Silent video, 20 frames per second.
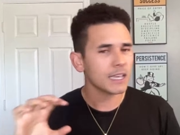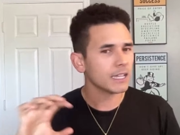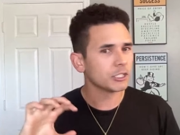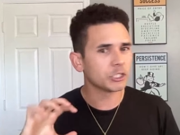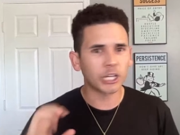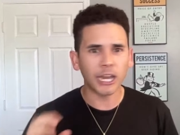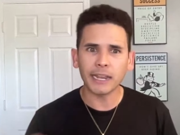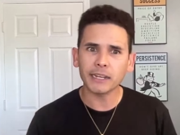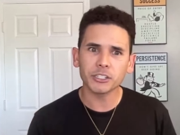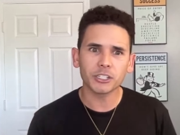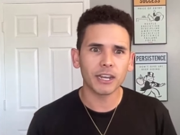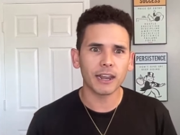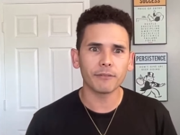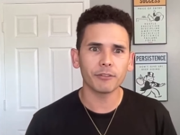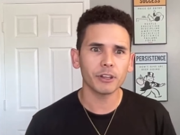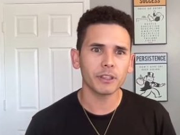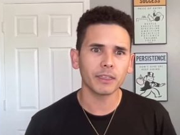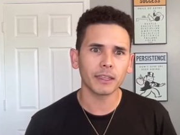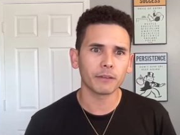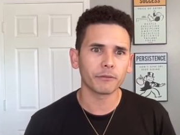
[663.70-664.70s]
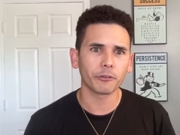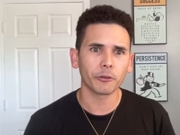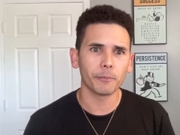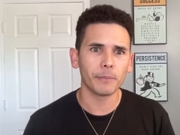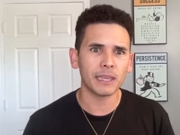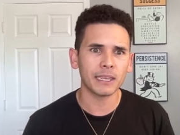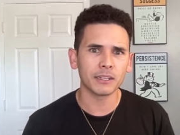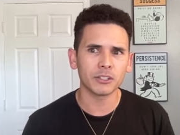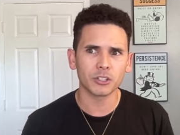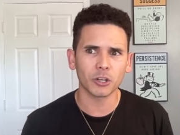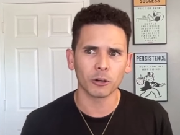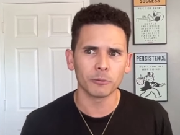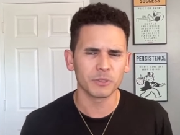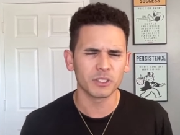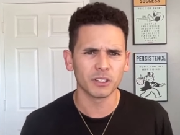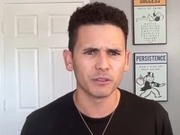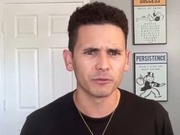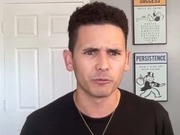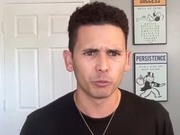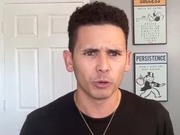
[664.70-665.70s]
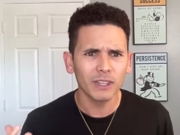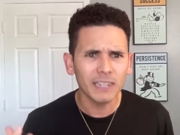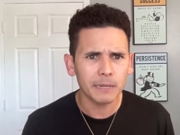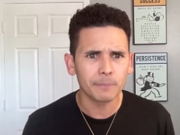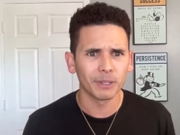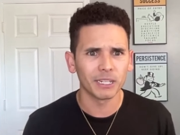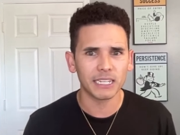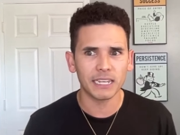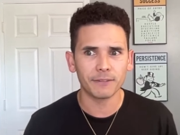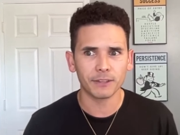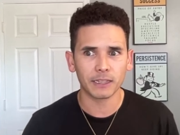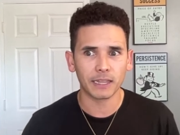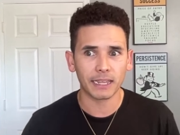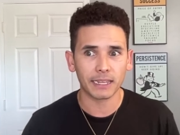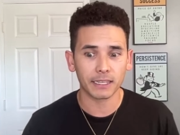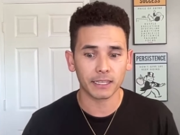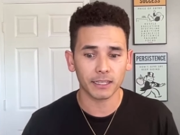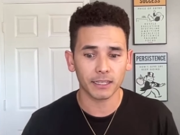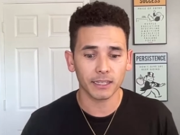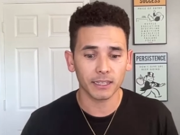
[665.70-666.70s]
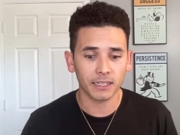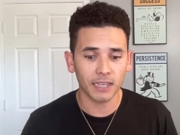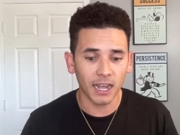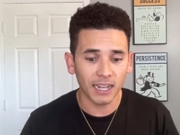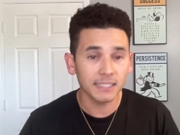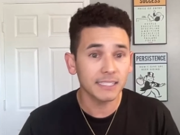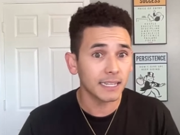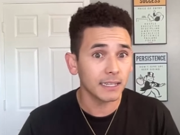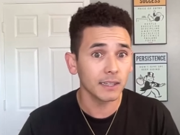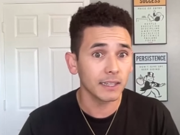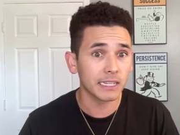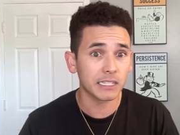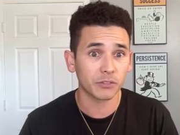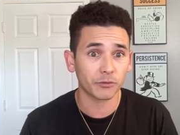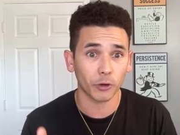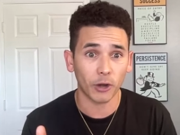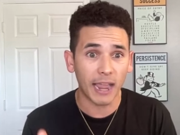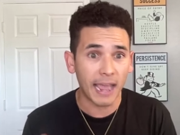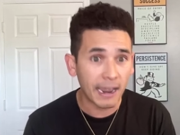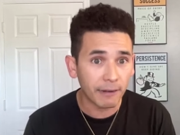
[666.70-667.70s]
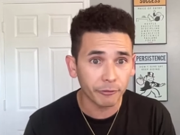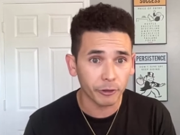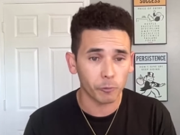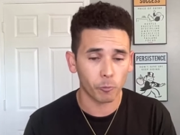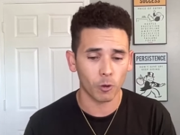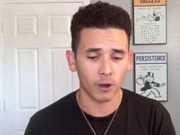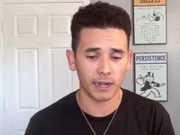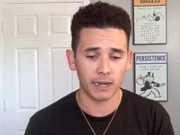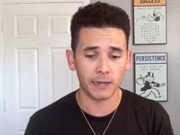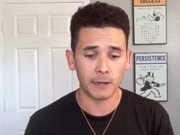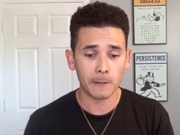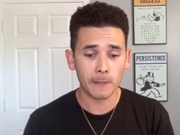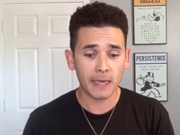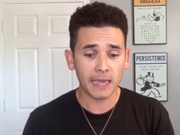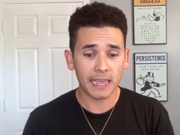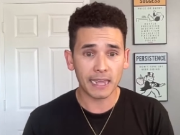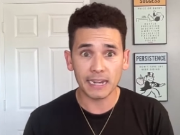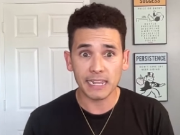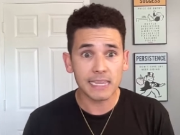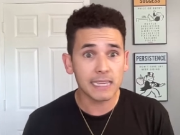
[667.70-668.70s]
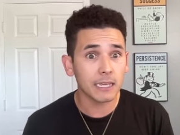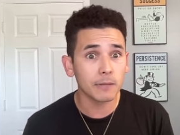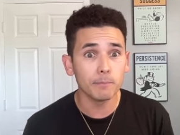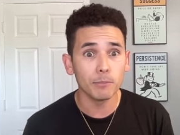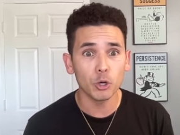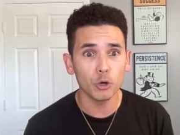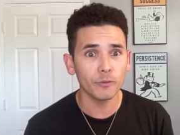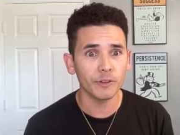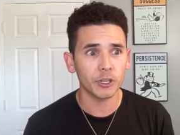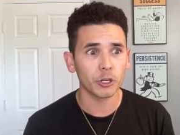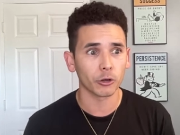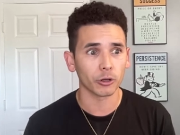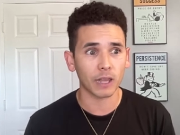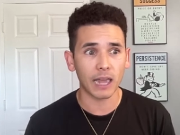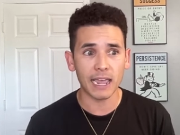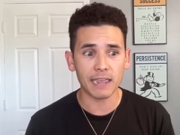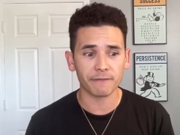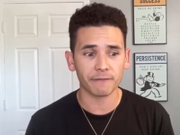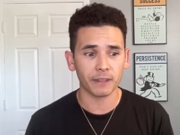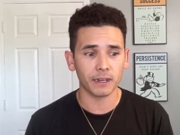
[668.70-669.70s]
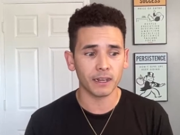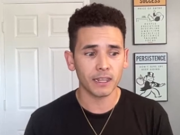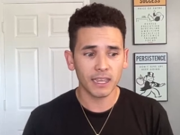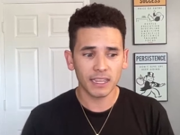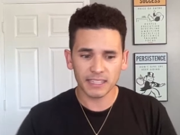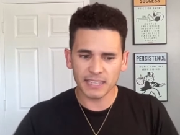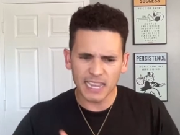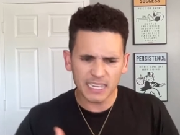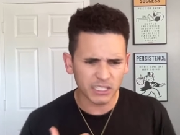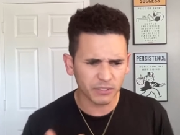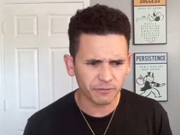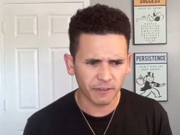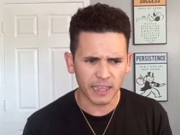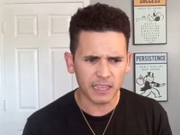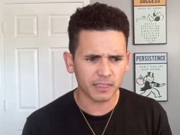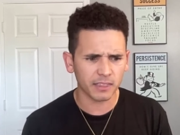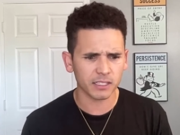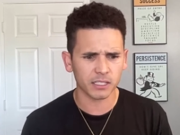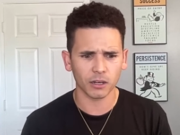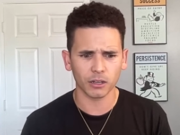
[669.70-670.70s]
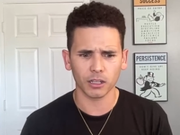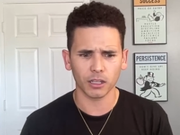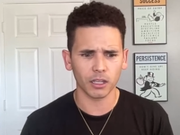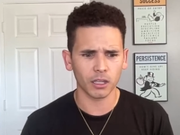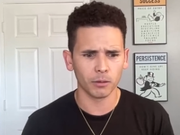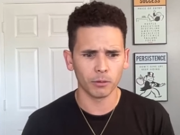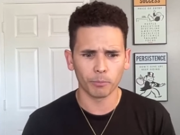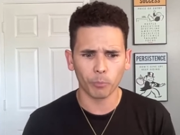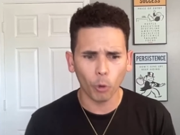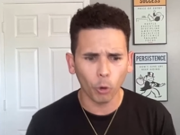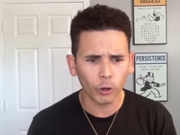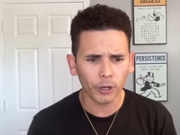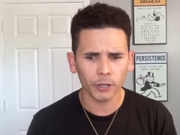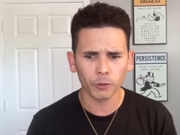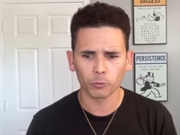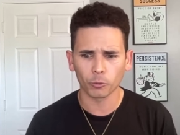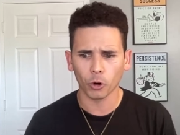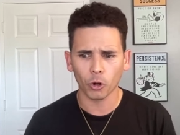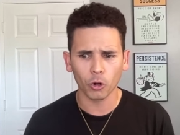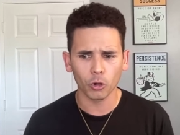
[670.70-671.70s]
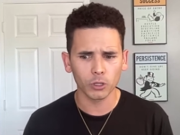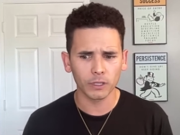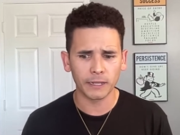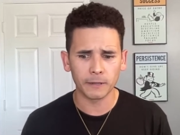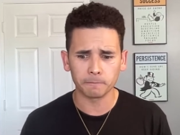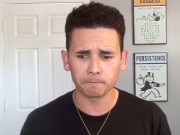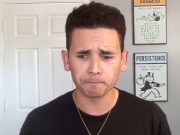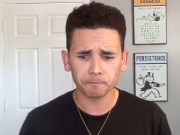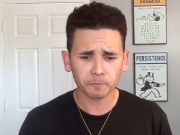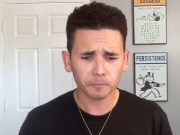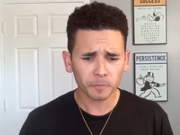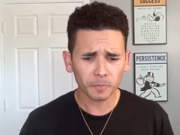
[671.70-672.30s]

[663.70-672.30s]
changed everything for me in terms of really believing like God's healing is for everyone and and he can move in your life and yes faith is a, an important role and